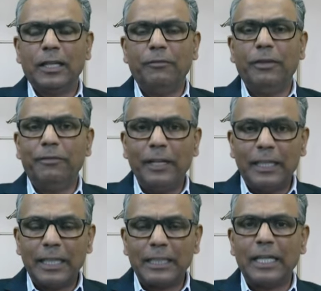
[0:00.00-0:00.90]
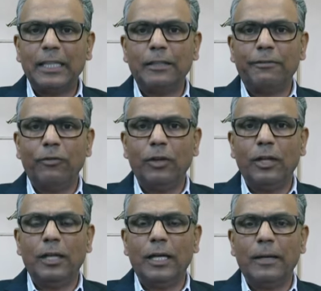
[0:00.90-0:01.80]
uh, we feel doesn't get the
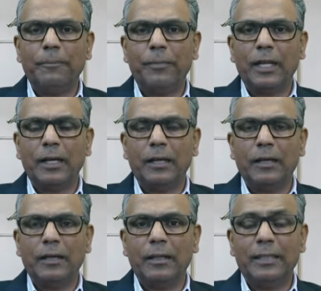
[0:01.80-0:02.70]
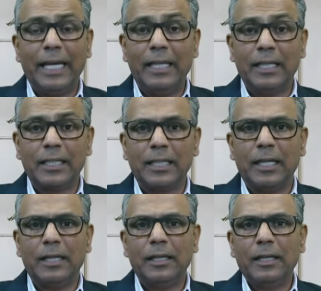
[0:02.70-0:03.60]
full um, uh, day in the
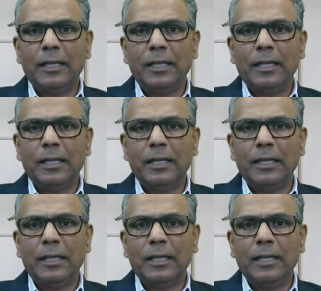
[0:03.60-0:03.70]
sun.